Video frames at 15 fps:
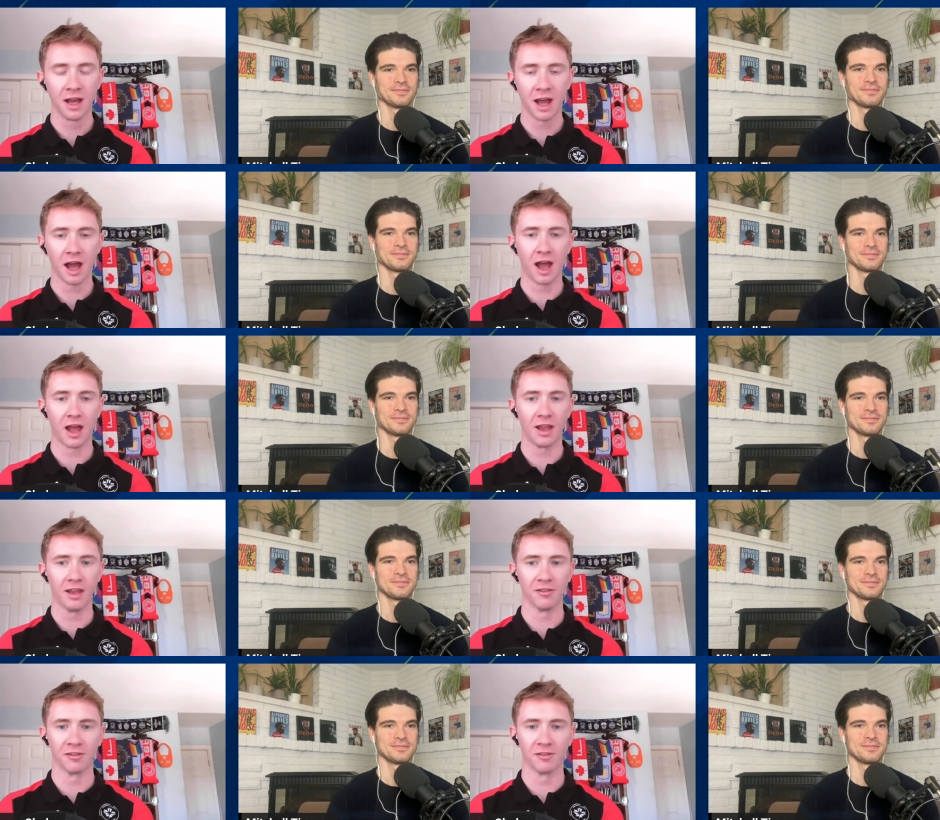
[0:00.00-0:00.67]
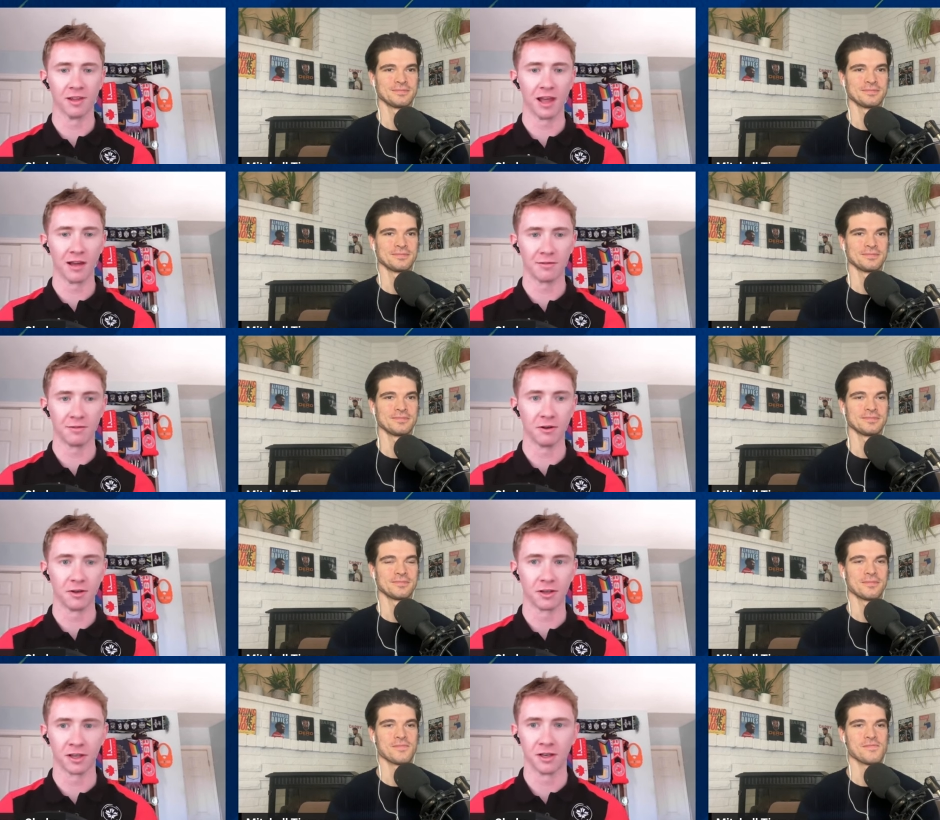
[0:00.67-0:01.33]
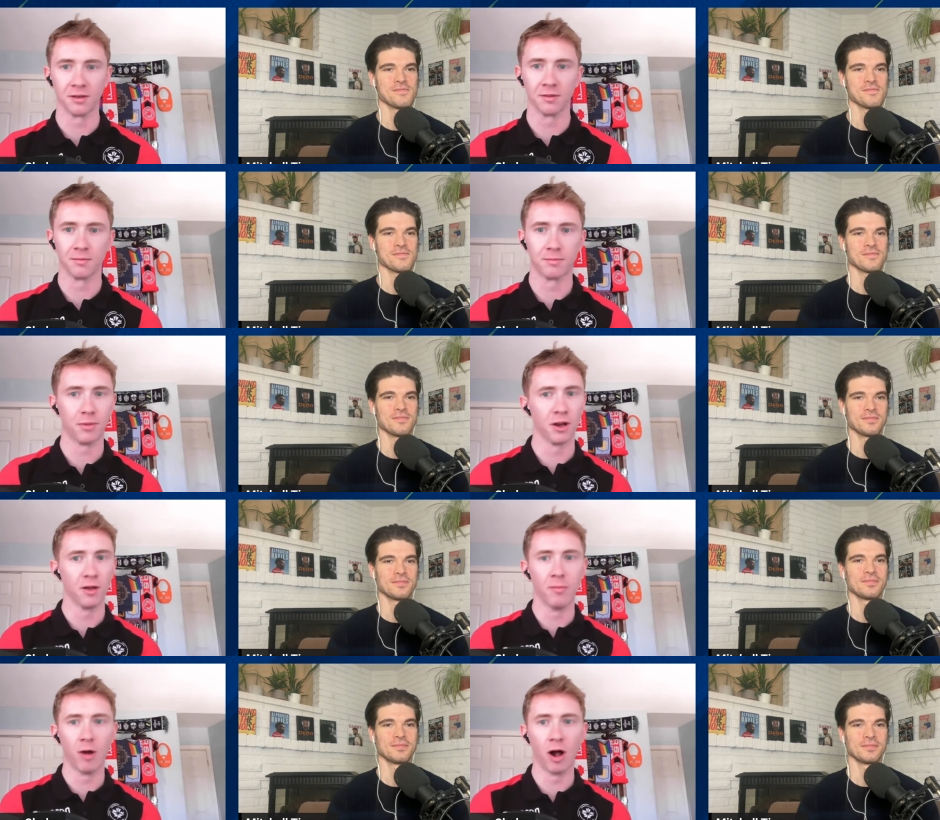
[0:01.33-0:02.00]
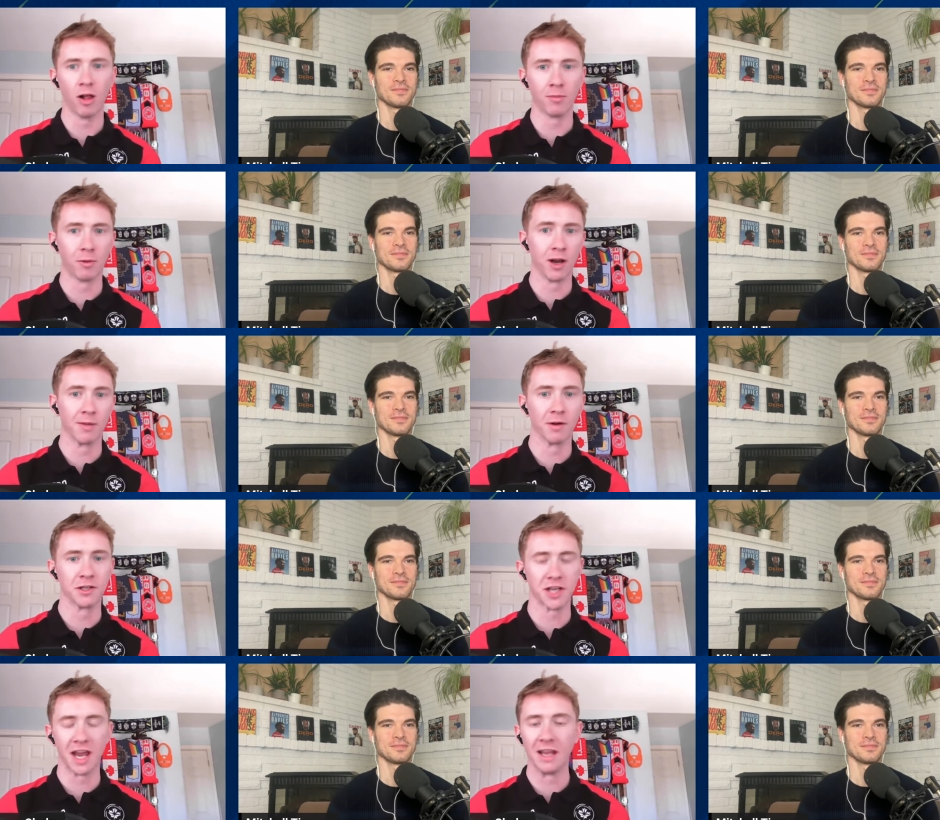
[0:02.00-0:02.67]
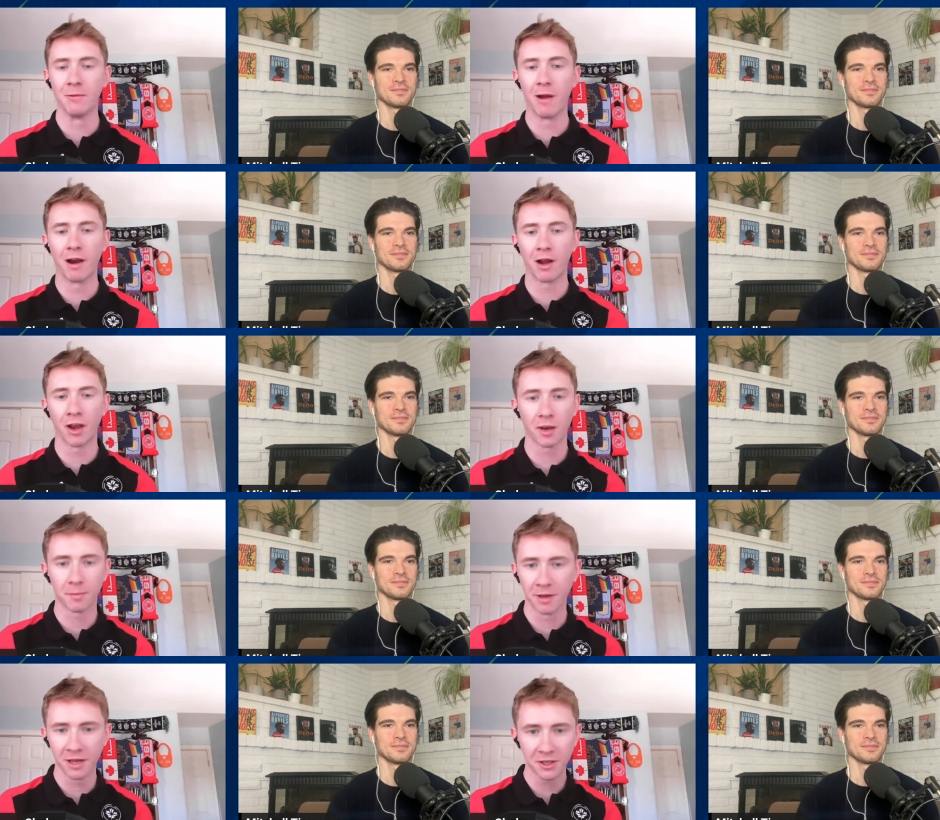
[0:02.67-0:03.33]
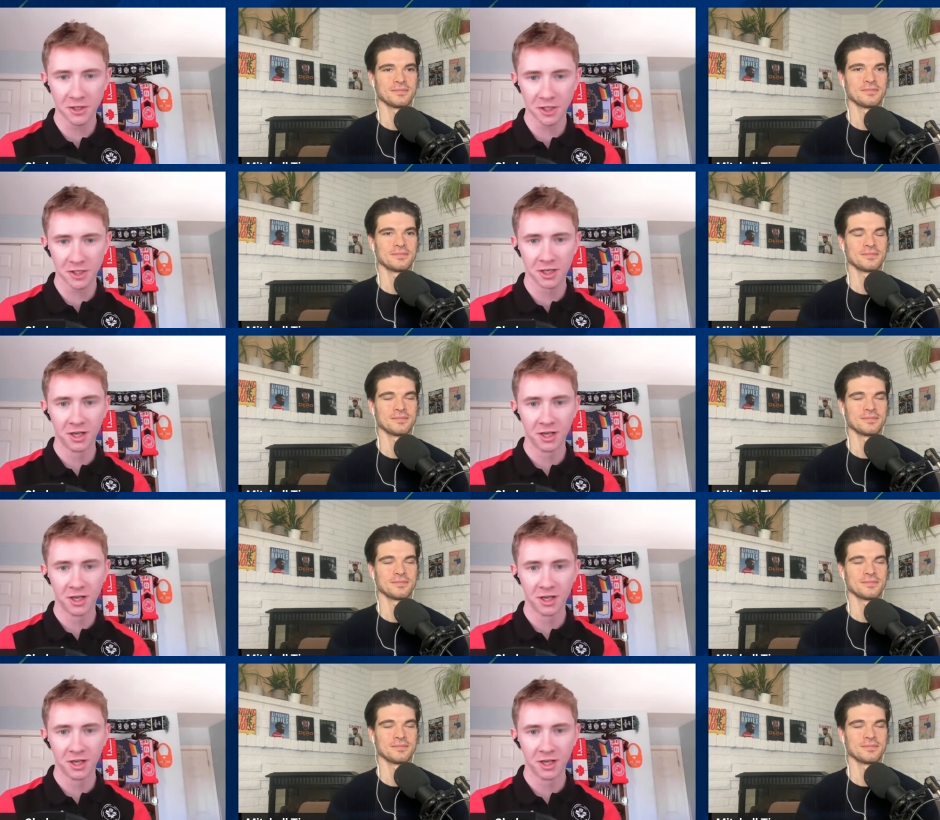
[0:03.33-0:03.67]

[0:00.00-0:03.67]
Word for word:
Speaker 1: Uh, his left foot can put a ball pretty much anywhere on the pitch,